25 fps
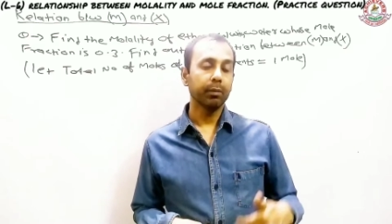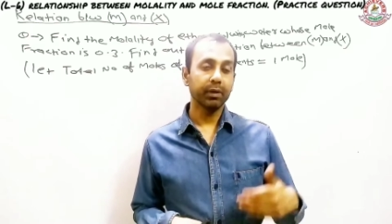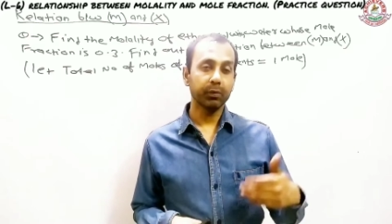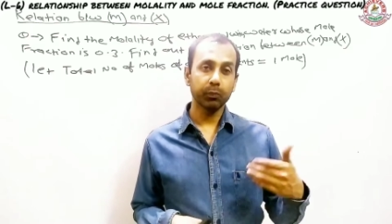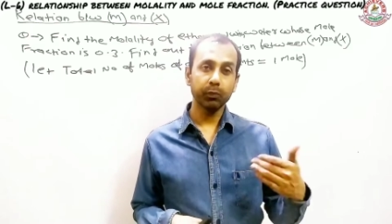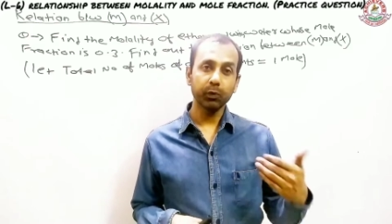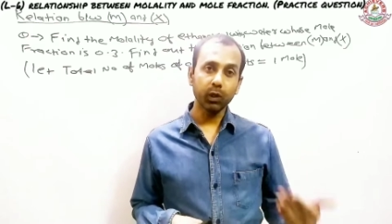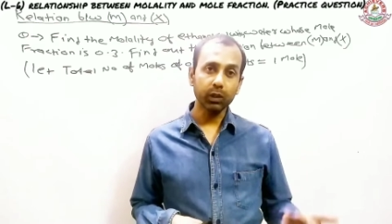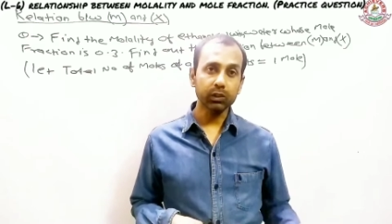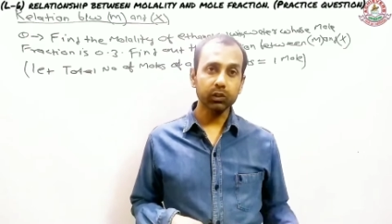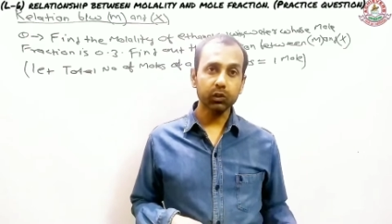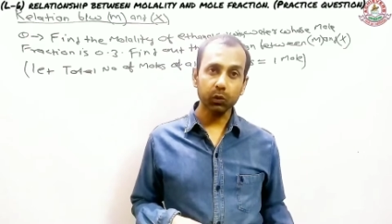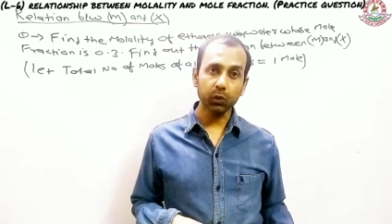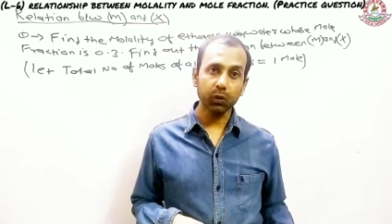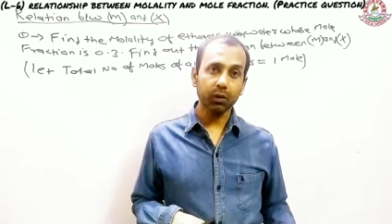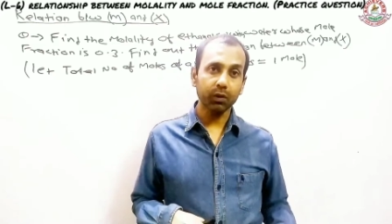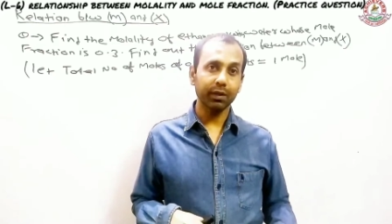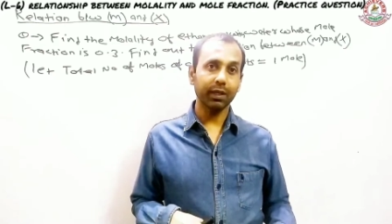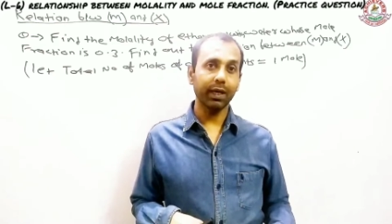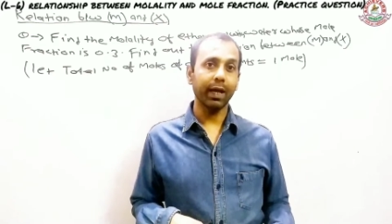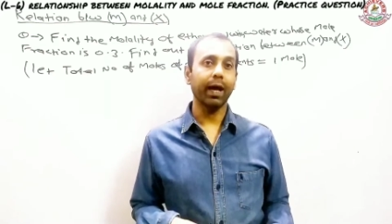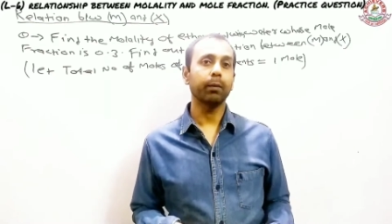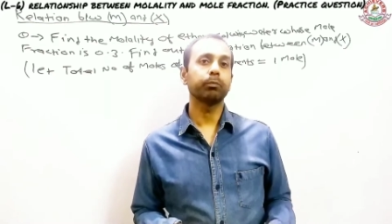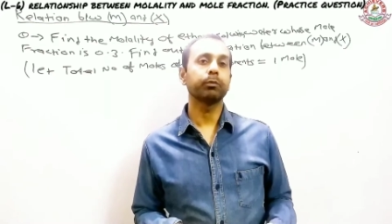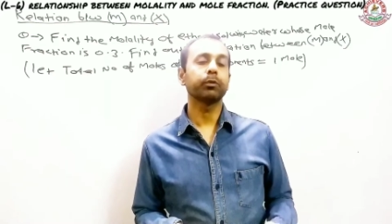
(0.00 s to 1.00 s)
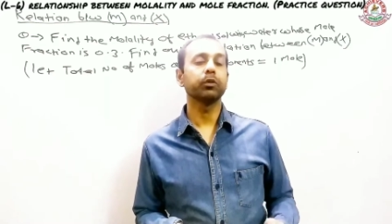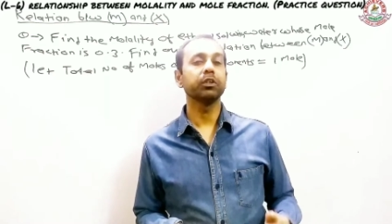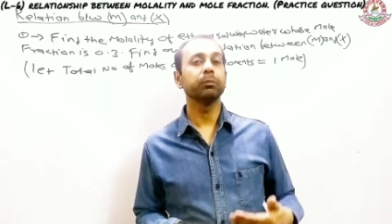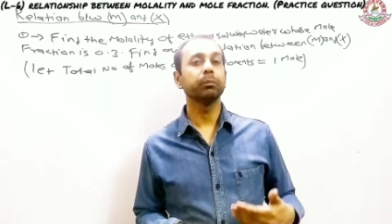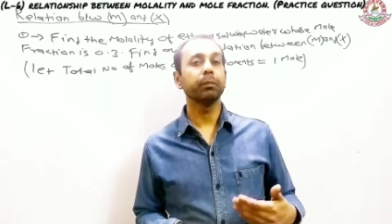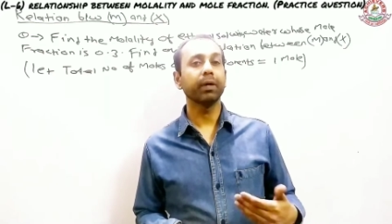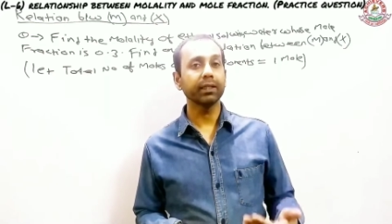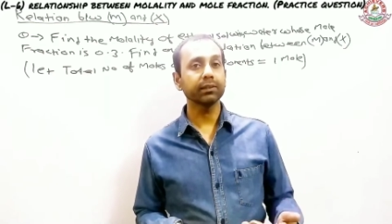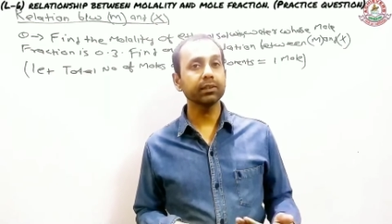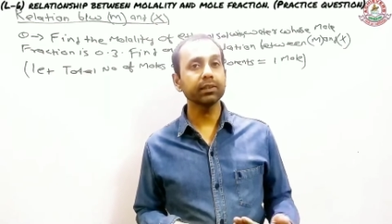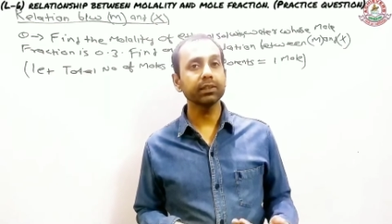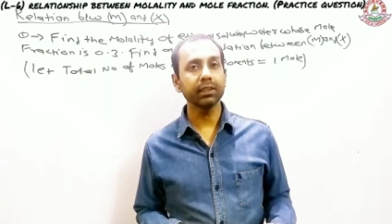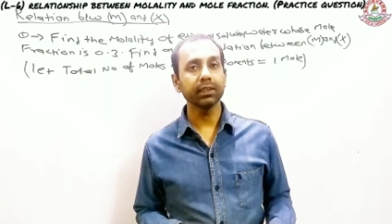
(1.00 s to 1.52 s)
but we also have to
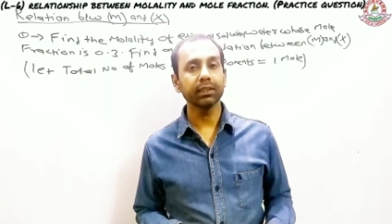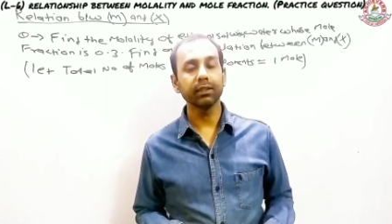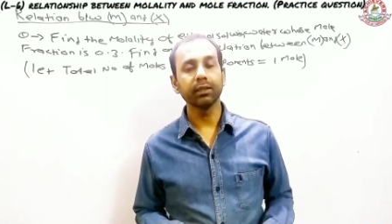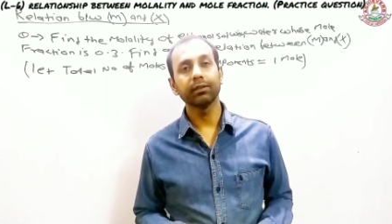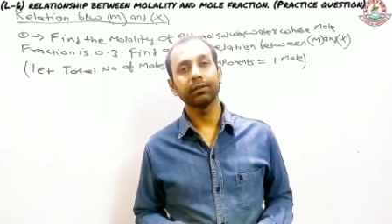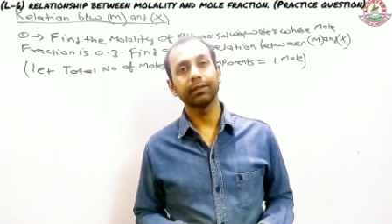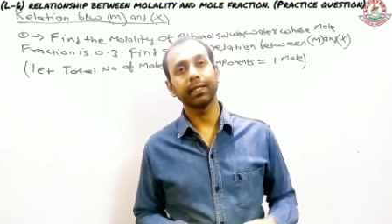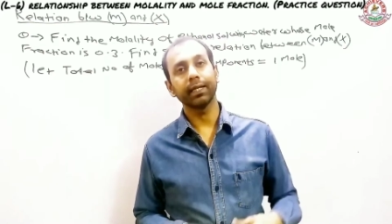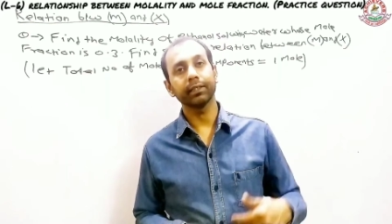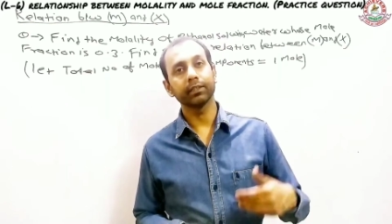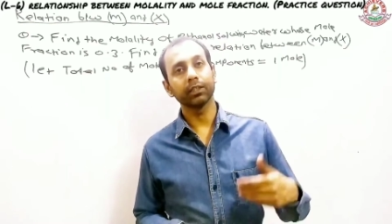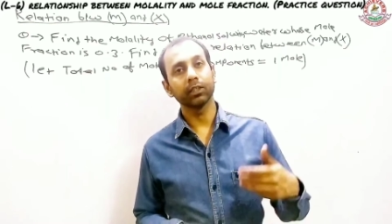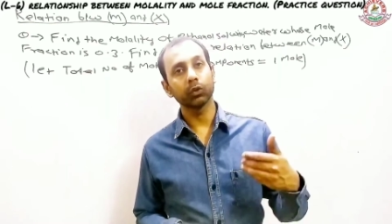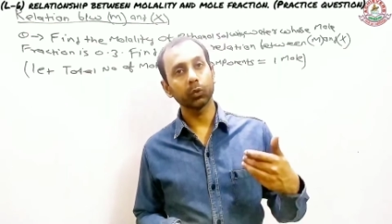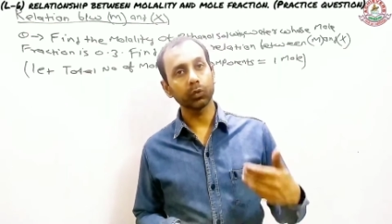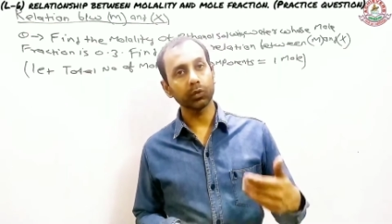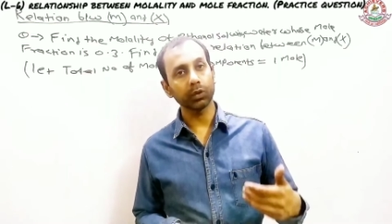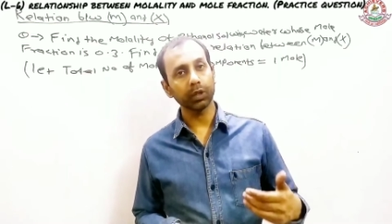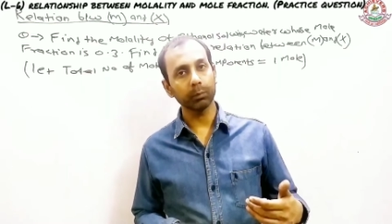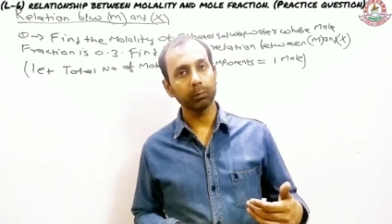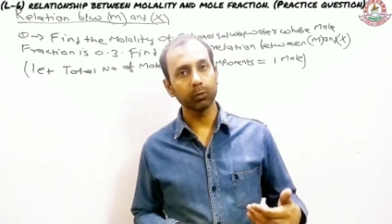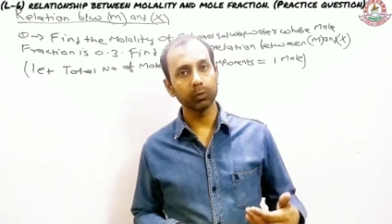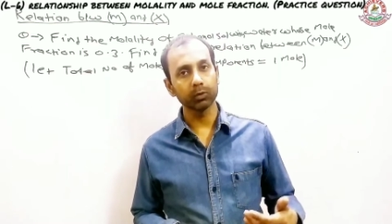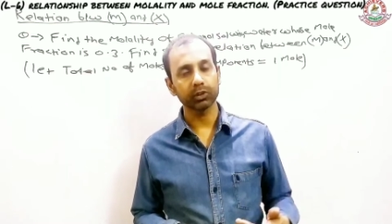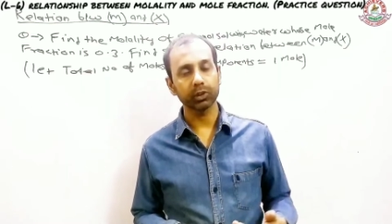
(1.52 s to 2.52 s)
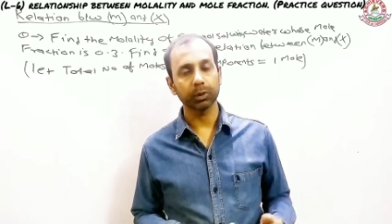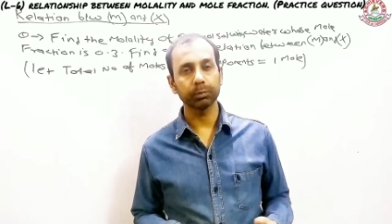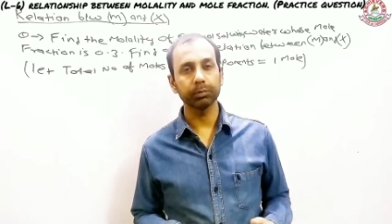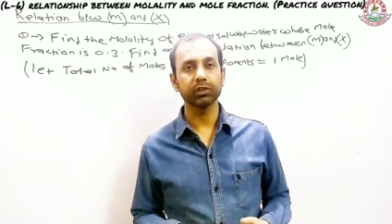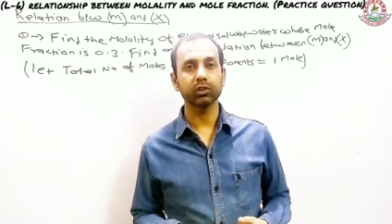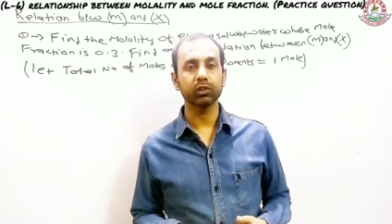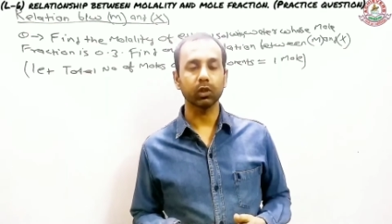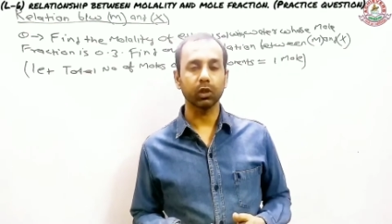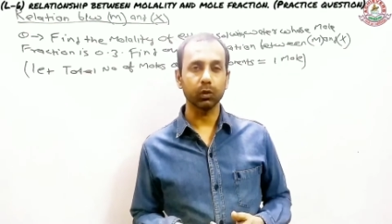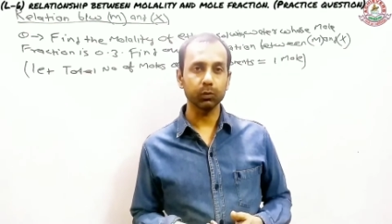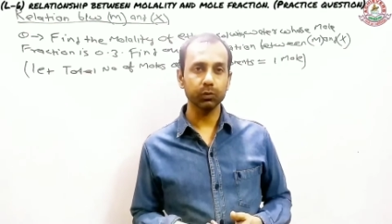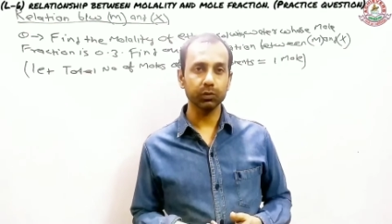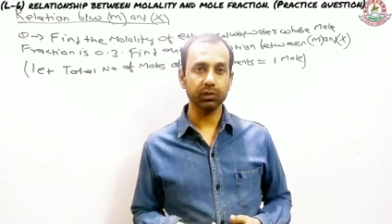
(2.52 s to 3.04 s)
imagine here that the total moles of
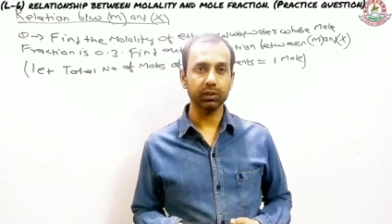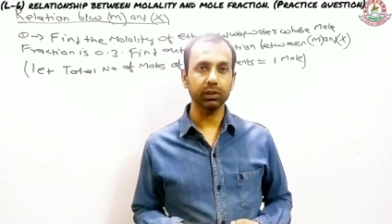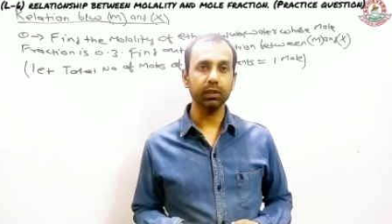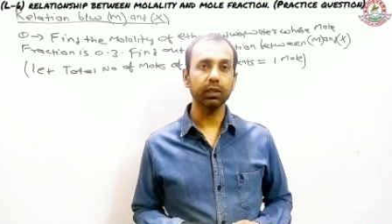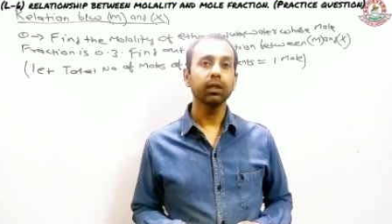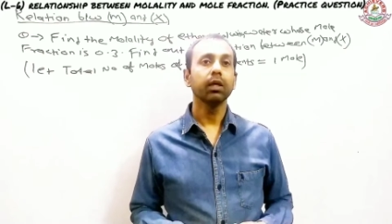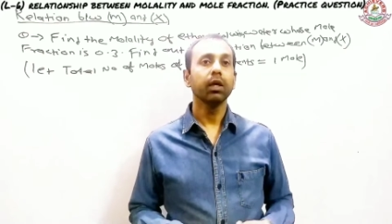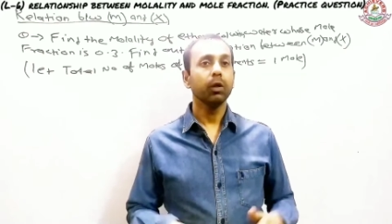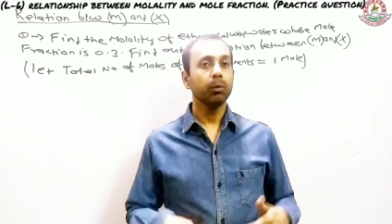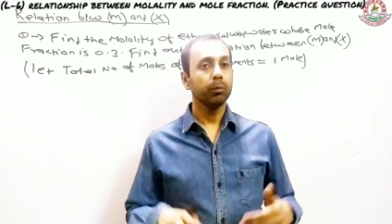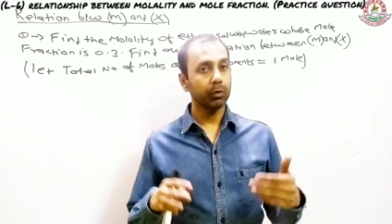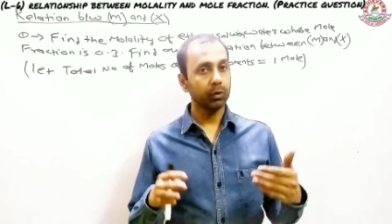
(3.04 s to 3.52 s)
the solution